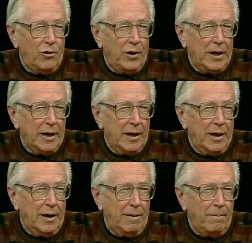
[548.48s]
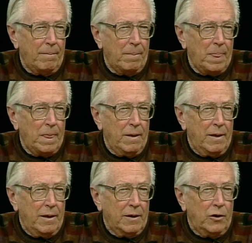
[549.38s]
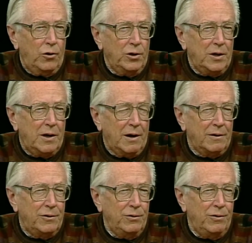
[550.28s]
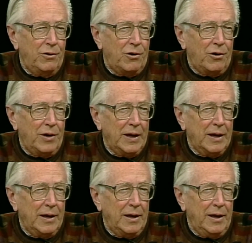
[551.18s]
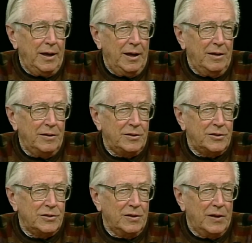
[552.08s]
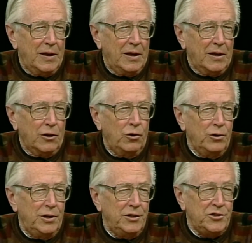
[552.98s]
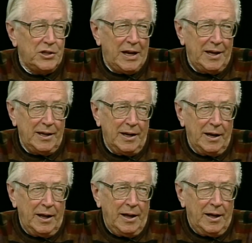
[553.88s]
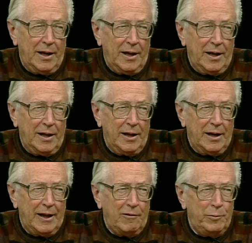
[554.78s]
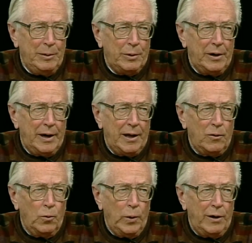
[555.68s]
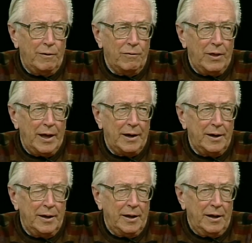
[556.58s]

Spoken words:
drawing. Good cartoon drawing is good design. A lot of people are not aware of that